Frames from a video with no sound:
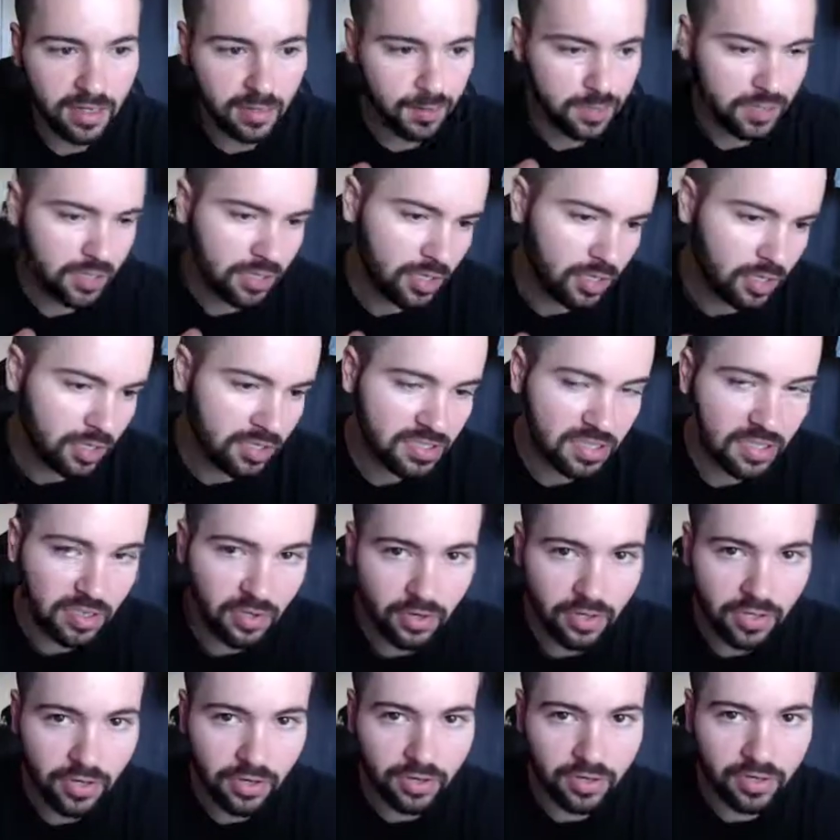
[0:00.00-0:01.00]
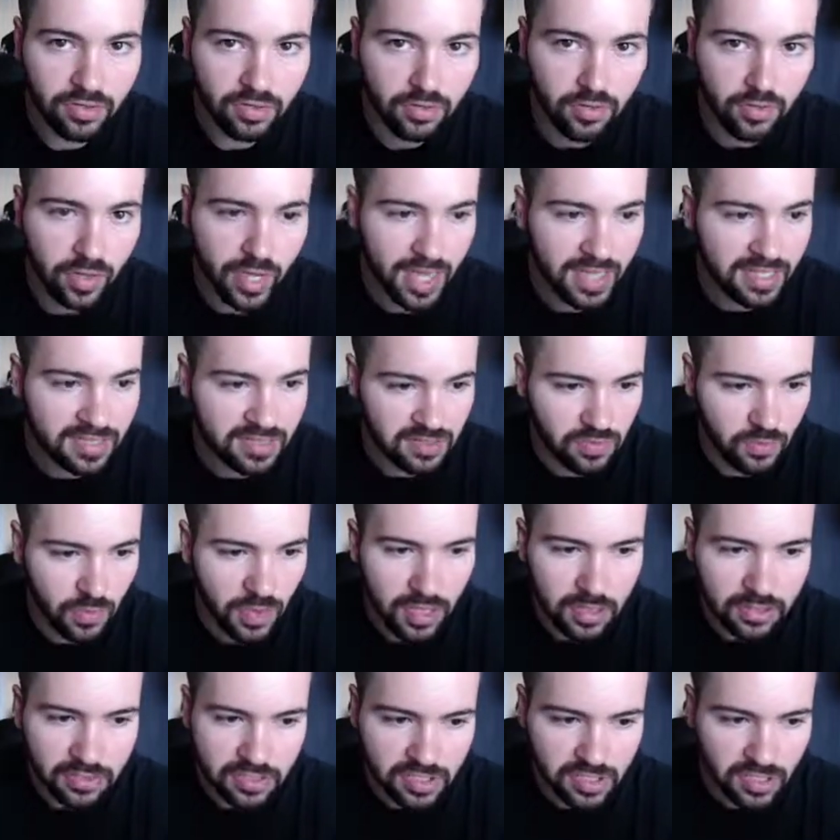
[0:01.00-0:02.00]
I mean, you can also do it here in Google Ads as
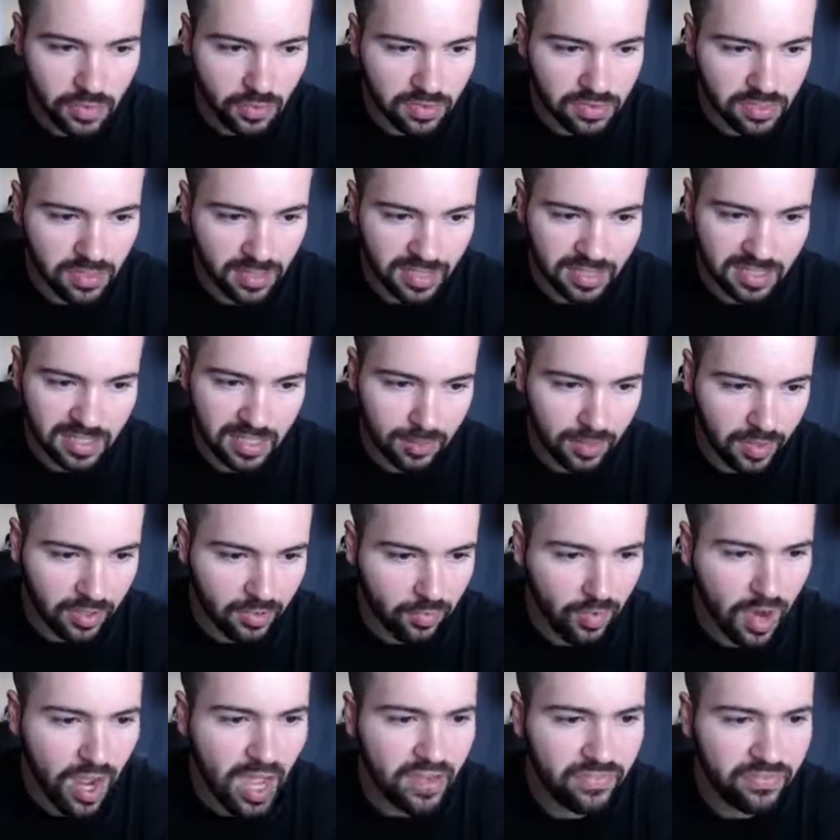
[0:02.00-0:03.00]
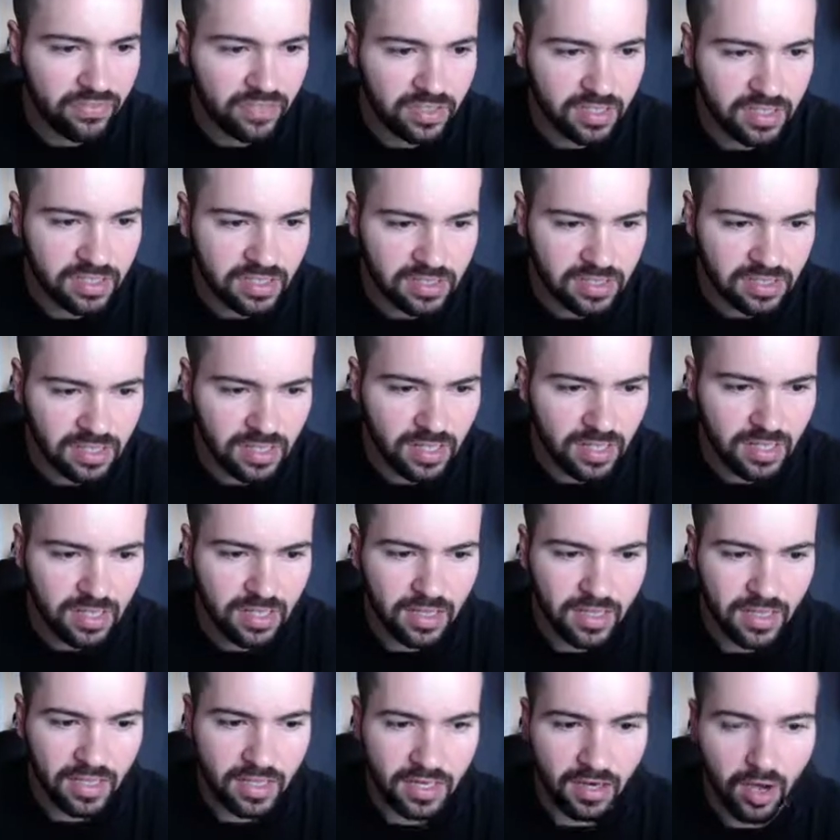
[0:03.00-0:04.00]
well. Just go into like demographics
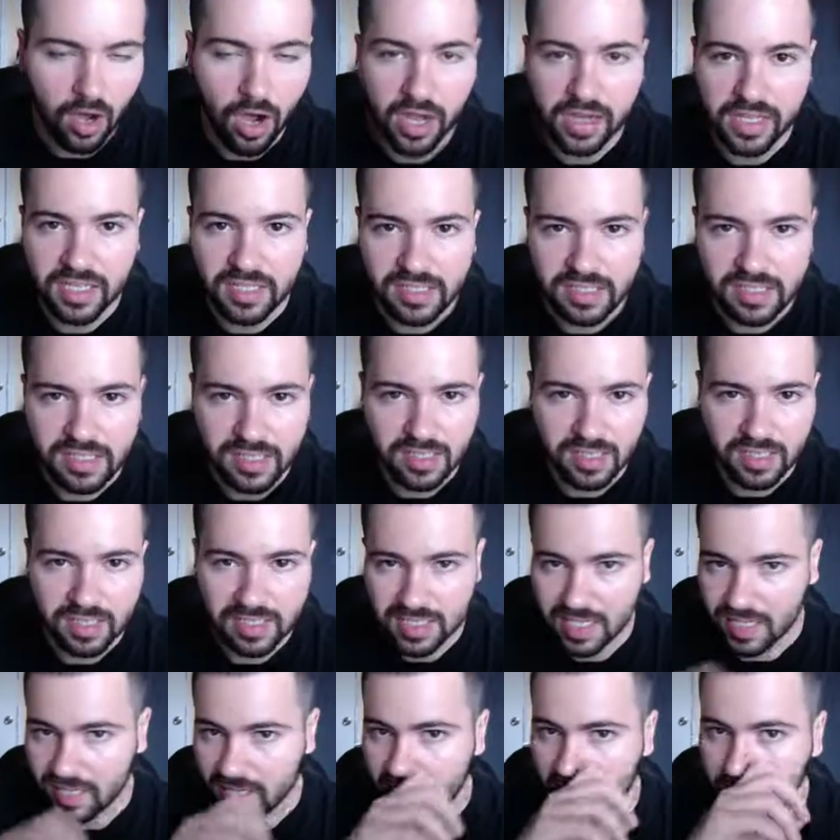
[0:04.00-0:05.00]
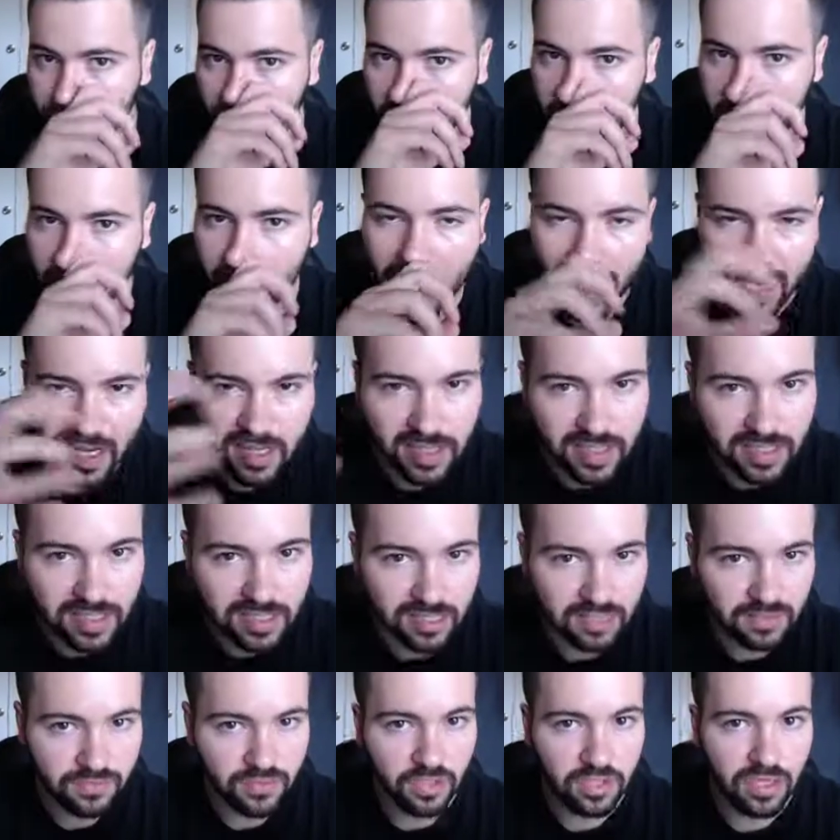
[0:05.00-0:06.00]
and audiences and things like that. But
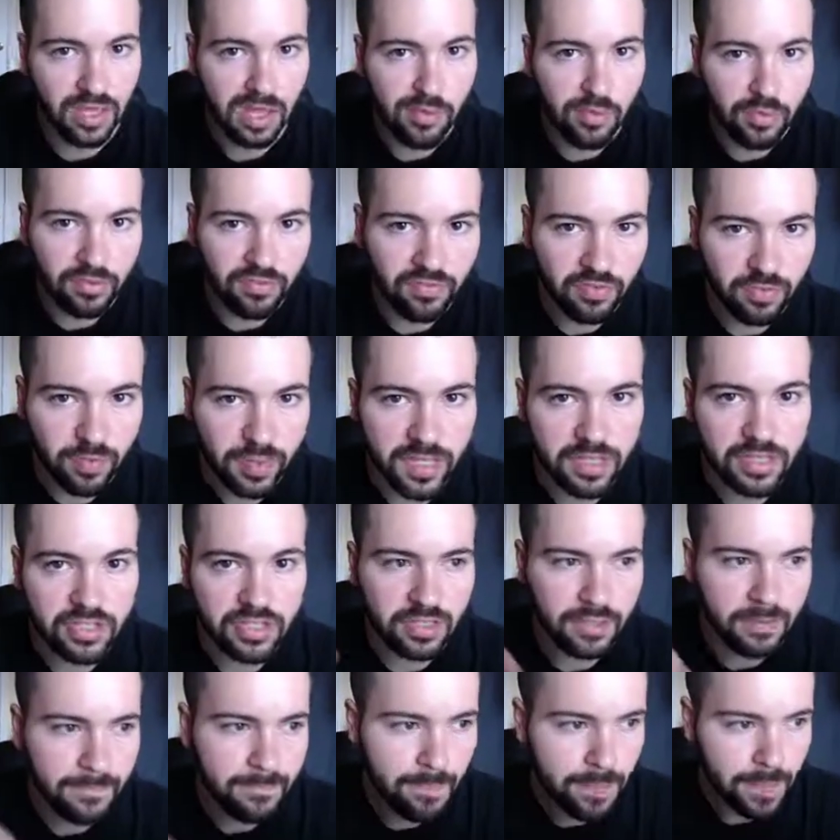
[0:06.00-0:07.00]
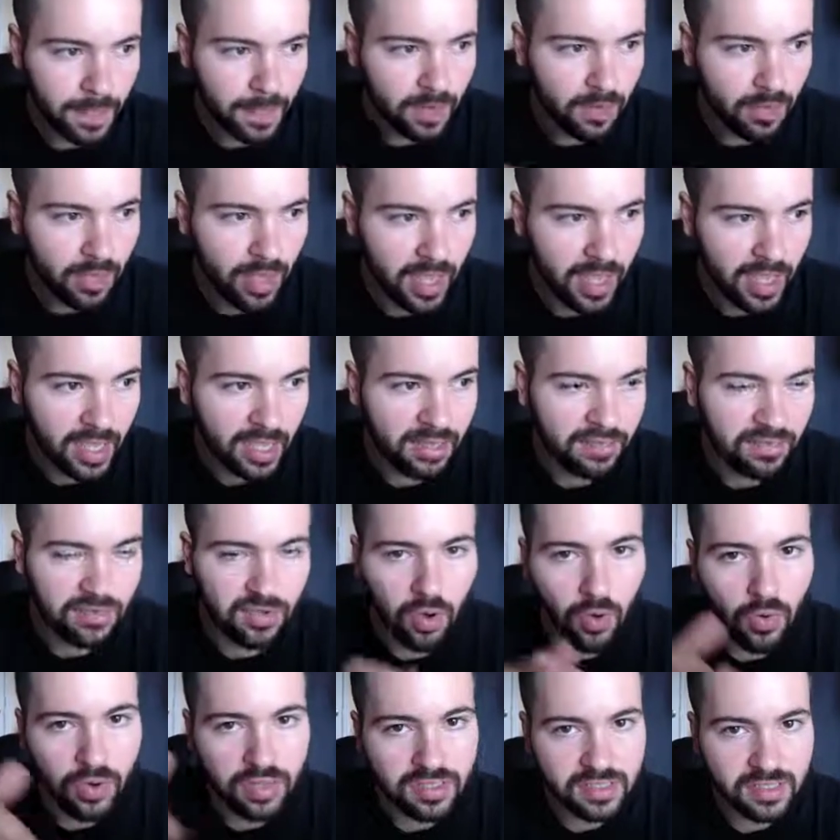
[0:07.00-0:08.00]
analytics gives you a lot more information, and
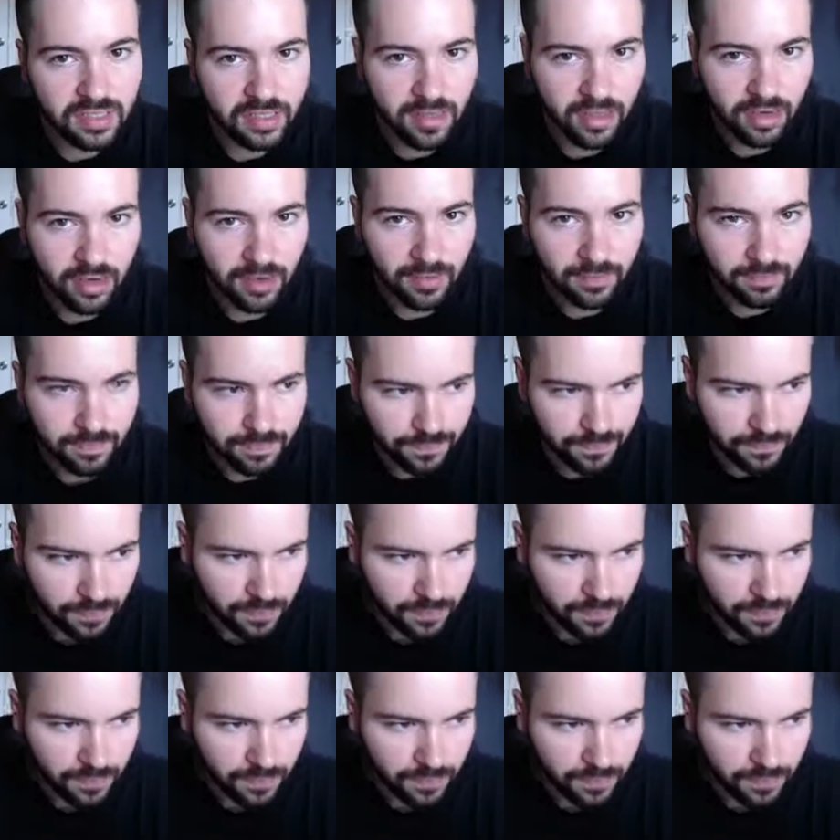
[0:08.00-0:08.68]
go into there